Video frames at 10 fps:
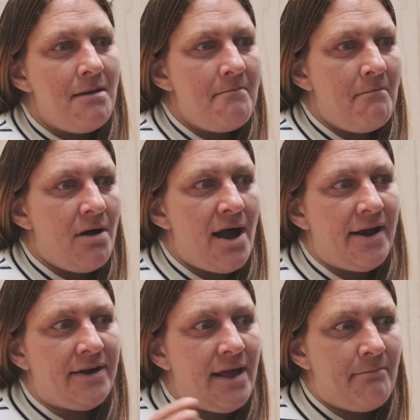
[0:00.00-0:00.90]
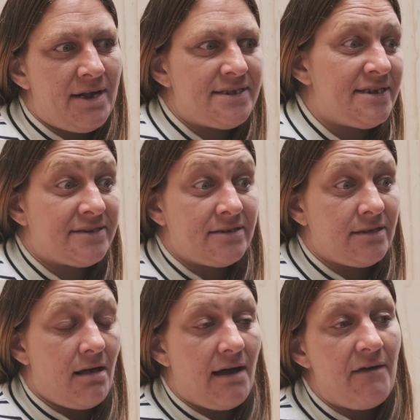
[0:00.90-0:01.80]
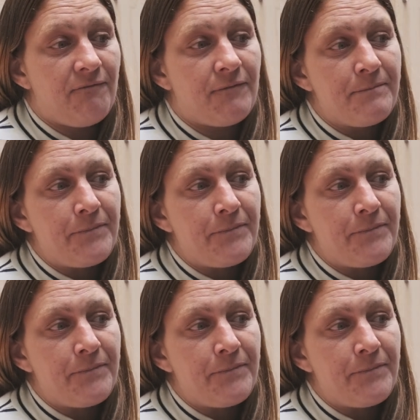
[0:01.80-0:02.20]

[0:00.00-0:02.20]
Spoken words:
mine and my sister's life